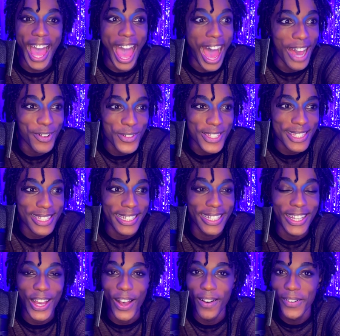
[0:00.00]
I was
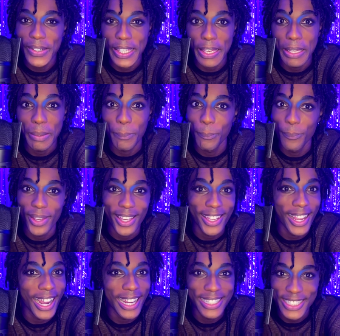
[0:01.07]
like, okay,
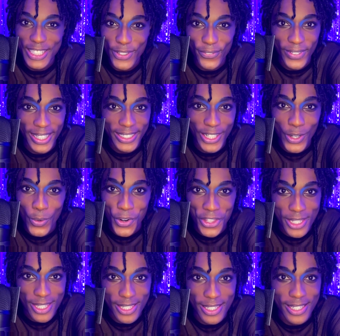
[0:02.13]
bet, I need to find out where
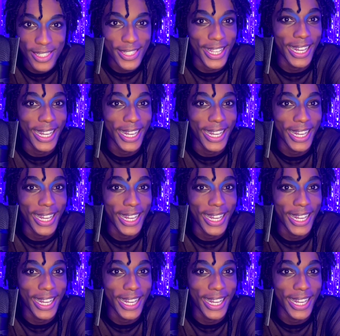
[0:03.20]
this is.